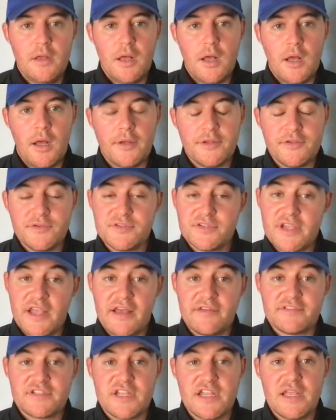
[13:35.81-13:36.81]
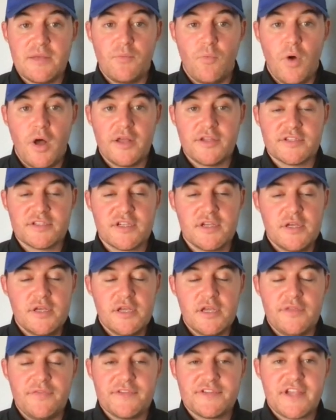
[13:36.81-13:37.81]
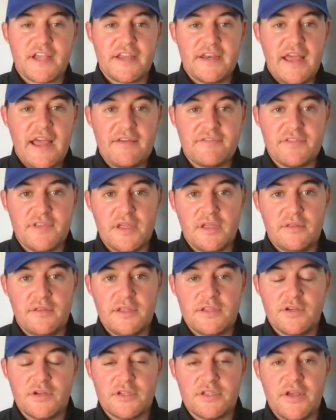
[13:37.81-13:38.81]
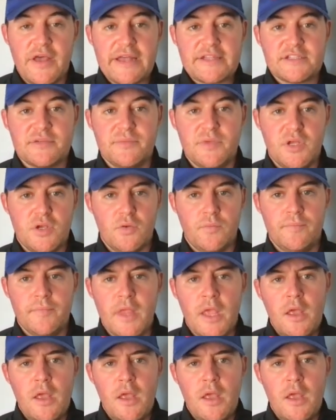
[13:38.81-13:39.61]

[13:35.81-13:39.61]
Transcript: UCF's team was in the second half, and they took it to SMU.